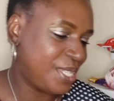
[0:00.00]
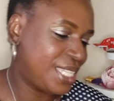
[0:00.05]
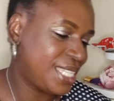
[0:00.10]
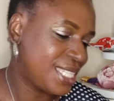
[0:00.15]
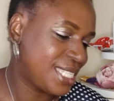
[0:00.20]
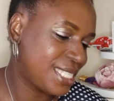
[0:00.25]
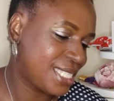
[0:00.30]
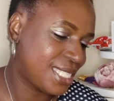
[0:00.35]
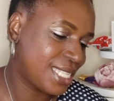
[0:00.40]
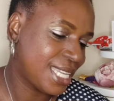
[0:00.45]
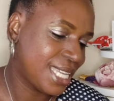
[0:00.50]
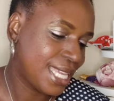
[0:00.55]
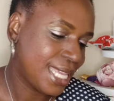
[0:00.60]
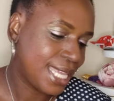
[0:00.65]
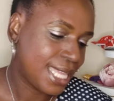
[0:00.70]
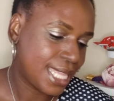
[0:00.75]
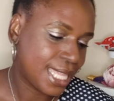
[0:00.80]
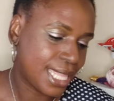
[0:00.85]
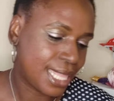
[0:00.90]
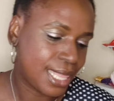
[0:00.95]
because
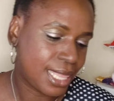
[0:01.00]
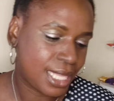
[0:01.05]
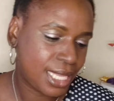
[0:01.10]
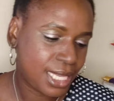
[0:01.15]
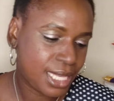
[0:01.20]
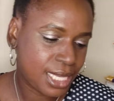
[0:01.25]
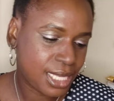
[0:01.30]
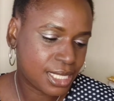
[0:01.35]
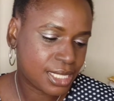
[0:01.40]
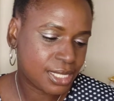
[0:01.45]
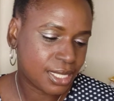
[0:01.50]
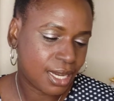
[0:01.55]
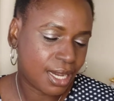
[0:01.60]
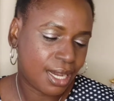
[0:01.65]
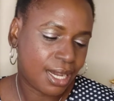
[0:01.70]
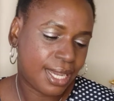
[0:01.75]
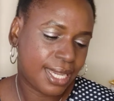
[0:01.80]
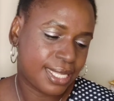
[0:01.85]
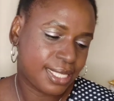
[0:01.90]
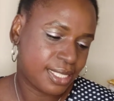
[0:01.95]
these
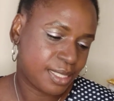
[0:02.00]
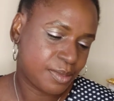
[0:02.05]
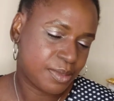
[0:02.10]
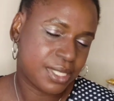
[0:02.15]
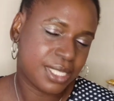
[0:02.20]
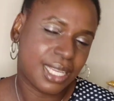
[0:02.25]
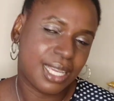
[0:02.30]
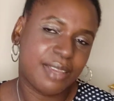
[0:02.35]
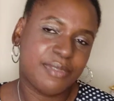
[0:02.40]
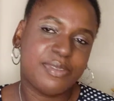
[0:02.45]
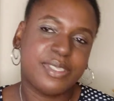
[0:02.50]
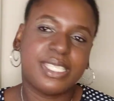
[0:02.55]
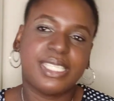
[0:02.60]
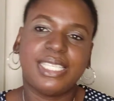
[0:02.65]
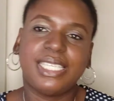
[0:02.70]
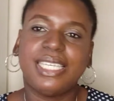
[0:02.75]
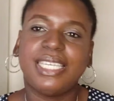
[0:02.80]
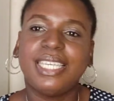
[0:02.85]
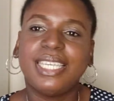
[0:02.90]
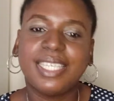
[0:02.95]
are items that I've
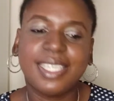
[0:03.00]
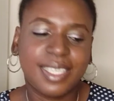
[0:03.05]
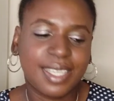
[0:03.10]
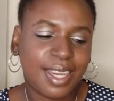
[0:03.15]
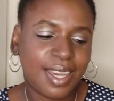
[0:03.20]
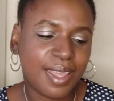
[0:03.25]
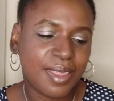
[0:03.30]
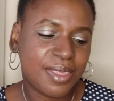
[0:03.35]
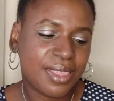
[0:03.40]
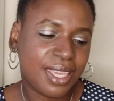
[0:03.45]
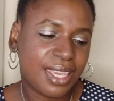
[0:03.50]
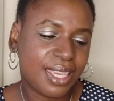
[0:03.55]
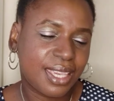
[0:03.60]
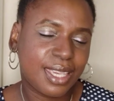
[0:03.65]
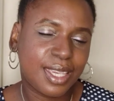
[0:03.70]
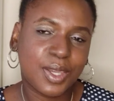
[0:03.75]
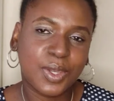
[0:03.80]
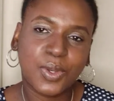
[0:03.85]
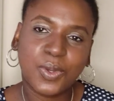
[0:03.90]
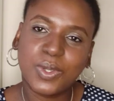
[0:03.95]
seen, I
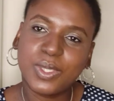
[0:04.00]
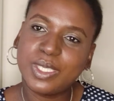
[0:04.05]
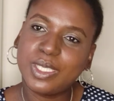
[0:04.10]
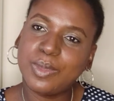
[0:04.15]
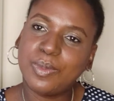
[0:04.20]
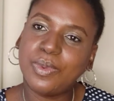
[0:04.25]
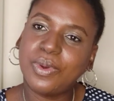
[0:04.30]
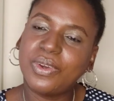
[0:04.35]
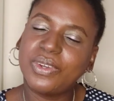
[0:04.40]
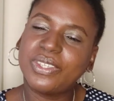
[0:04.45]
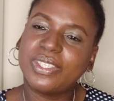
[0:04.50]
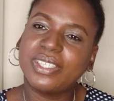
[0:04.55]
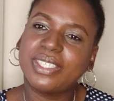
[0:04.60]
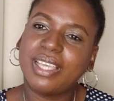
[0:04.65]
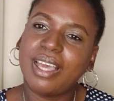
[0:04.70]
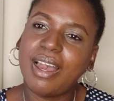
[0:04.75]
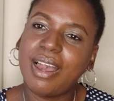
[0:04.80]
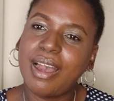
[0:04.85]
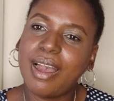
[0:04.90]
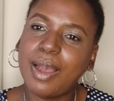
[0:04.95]
think, in Glossybox
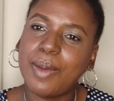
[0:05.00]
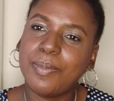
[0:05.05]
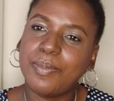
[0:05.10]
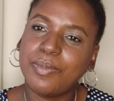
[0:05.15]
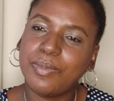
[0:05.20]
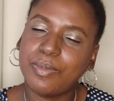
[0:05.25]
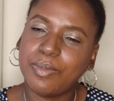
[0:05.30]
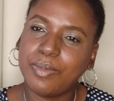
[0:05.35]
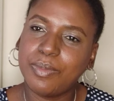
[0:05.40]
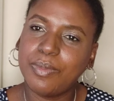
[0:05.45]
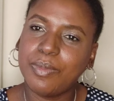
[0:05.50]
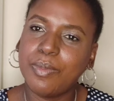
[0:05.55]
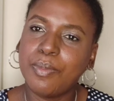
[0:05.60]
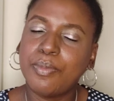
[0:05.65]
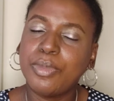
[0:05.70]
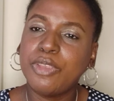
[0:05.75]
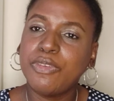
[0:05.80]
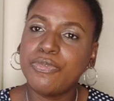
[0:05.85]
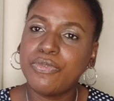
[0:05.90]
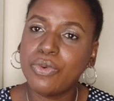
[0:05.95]

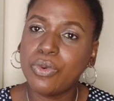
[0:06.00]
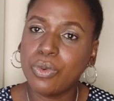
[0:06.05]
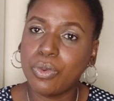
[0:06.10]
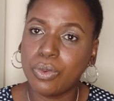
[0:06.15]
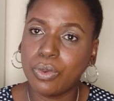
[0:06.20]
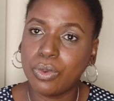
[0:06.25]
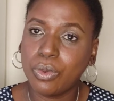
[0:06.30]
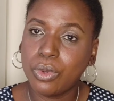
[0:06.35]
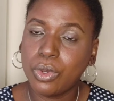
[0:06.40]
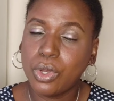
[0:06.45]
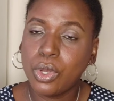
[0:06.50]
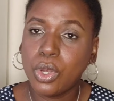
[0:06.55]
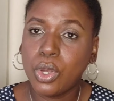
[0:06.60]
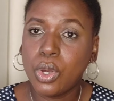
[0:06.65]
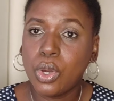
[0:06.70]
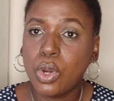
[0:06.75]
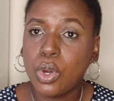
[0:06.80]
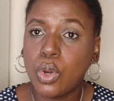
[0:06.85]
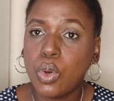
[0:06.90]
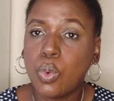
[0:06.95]
before.
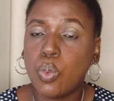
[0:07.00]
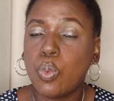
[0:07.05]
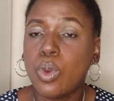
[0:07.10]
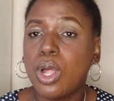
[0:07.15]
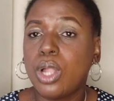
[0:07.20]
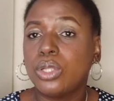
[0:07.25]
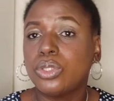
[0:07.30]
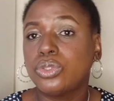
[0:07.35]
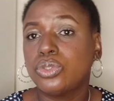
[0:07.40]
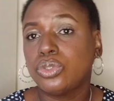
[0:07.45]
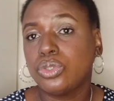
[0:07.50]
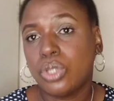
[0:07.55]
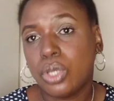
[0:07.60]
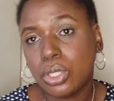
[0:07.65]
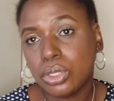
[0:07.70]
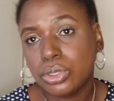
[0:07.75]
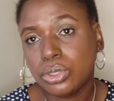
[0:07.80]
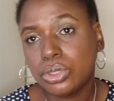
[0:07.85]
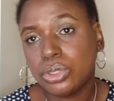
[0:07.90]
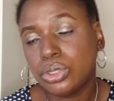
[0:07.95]
Well,
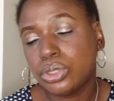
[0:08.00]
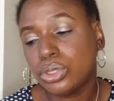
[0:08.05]
not